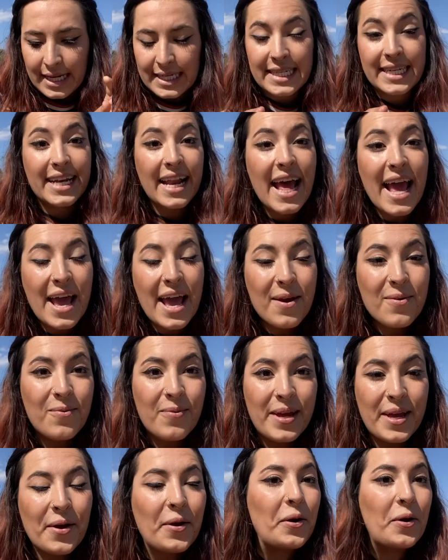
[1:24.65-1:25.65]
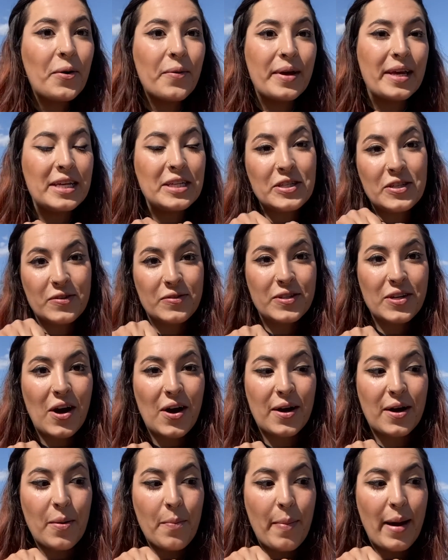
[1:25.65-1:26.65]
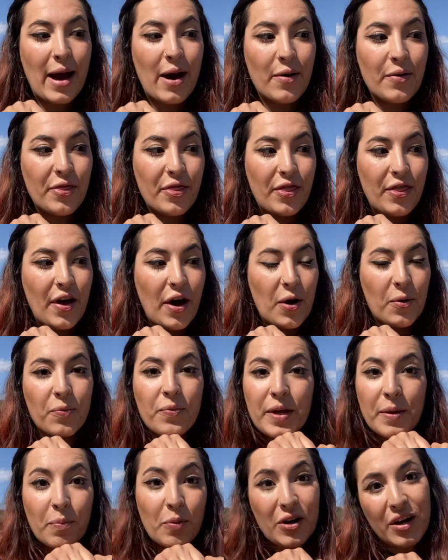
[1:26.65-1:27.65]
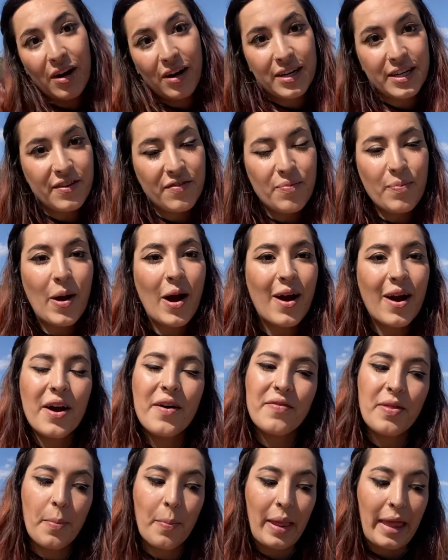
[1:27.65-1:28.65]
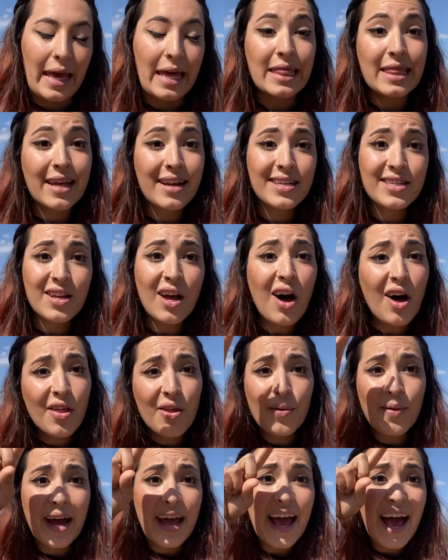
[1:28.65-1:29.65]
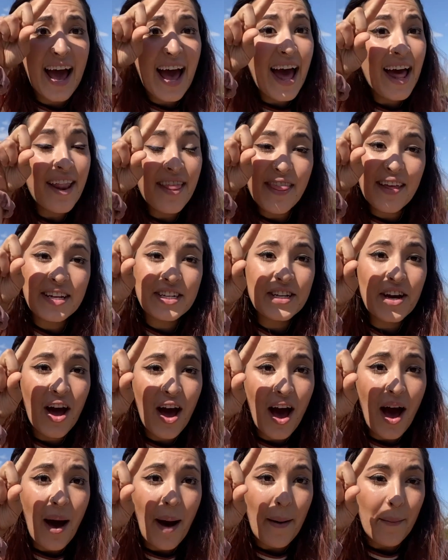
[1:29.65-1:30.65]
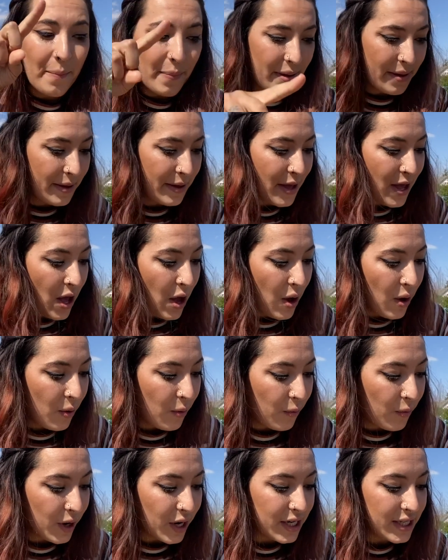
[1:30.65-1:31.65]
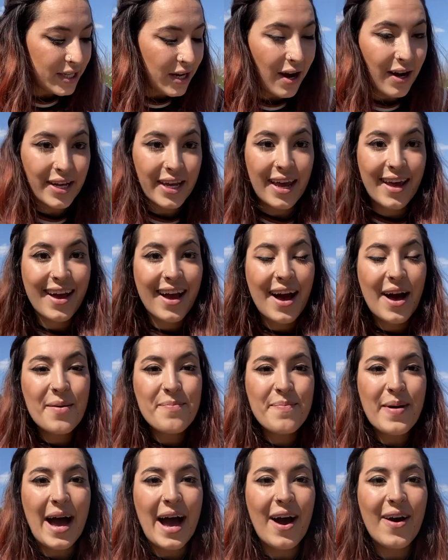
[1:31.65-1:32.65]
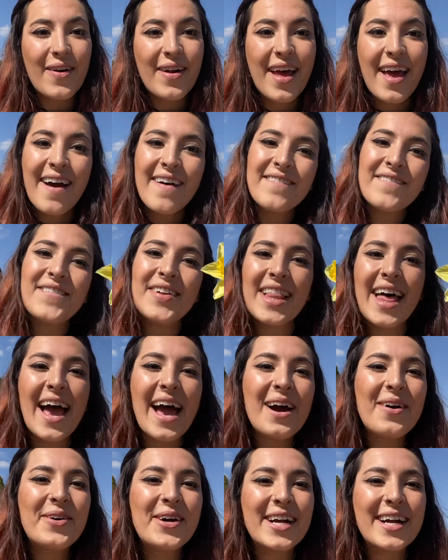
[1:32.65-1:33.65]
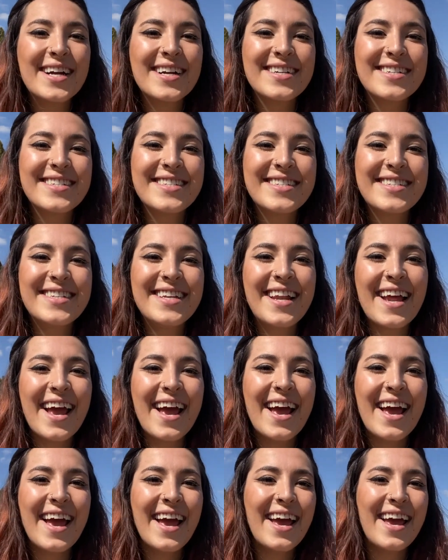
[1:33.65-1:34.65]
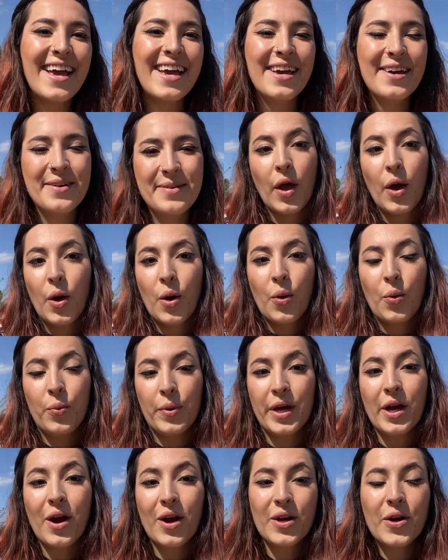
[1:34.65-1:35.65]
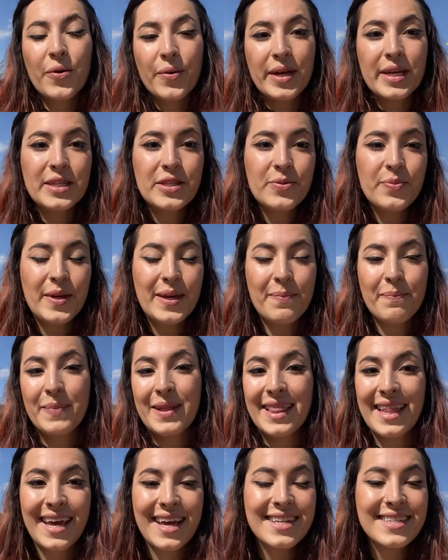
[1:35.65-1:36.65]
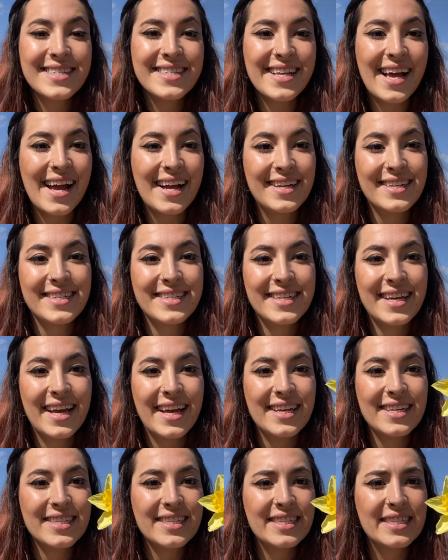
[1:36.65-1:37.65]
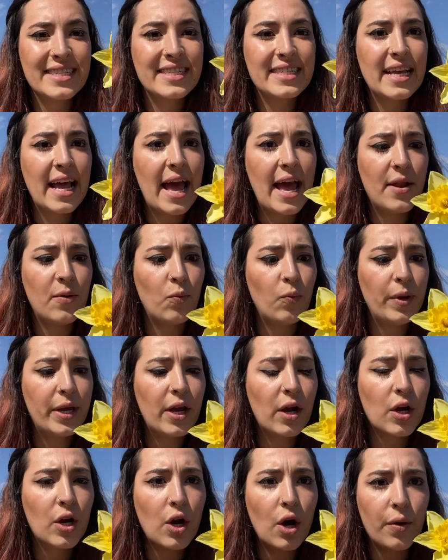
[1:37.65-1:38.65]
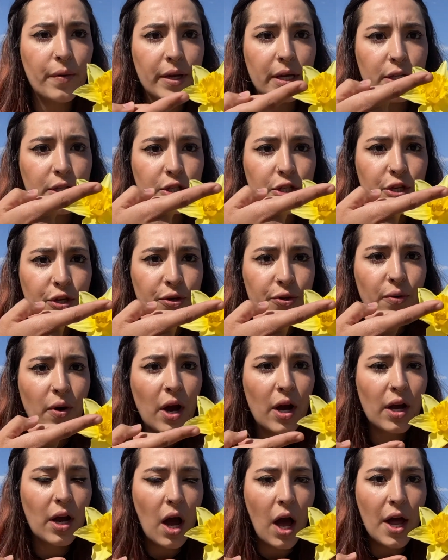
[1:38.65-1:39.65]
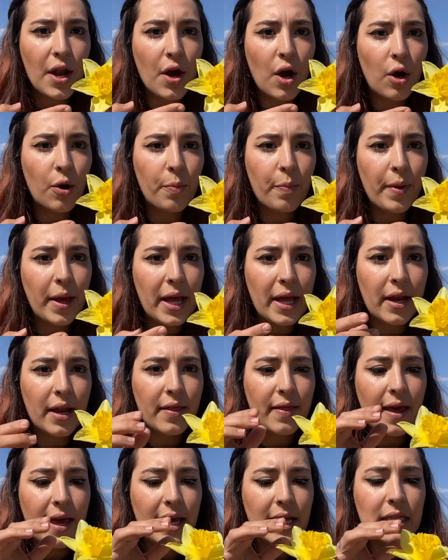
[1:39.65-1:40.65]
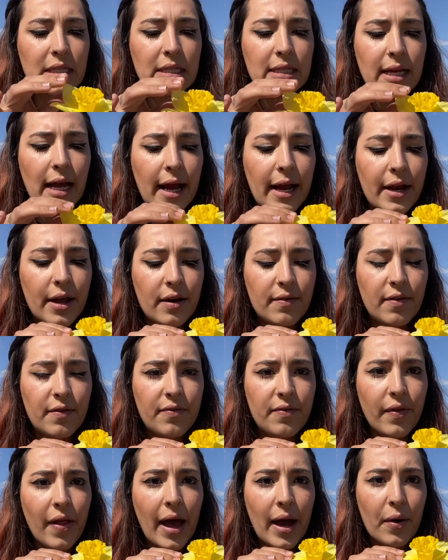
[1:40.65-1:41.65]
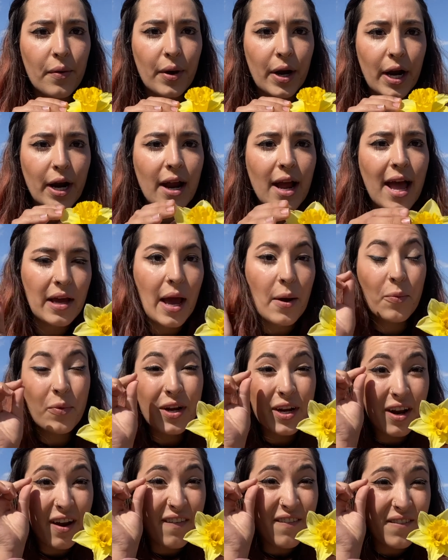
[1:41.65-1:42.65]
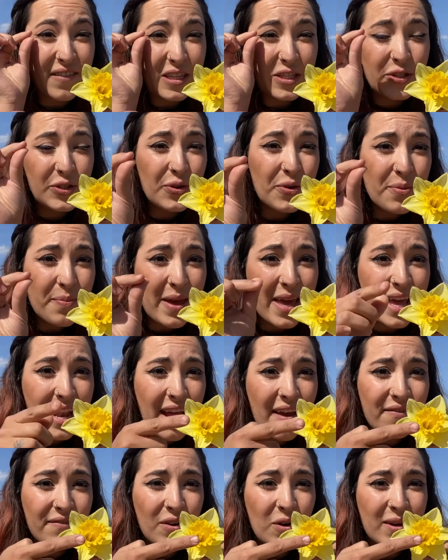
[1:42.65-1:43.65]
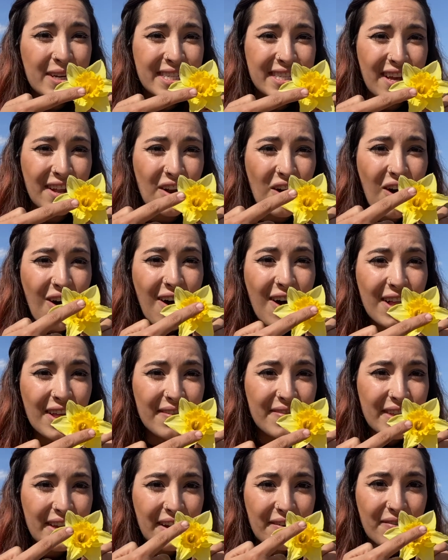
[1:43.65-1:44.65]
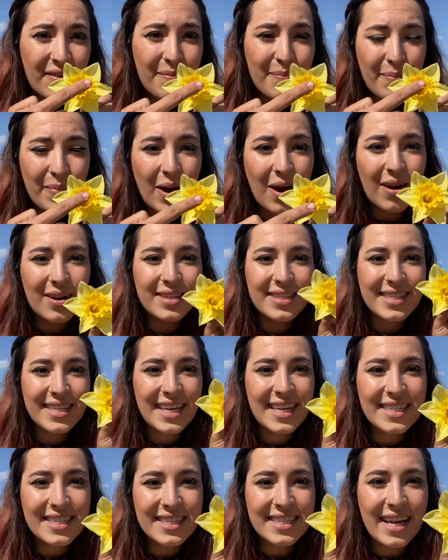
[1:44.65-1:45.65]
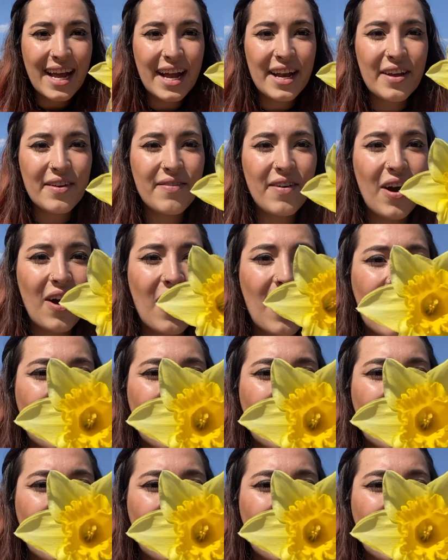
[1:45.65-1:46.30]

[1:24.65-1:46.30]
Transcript: Today, we are going to talk about the reproductive part of the plant that is all the way at the top. We're talking about flowers today. We are going to be plant scientists, and we are going to cut open the inside of a flower, and we're gonna zoom in and focus on all of the different parts inside of our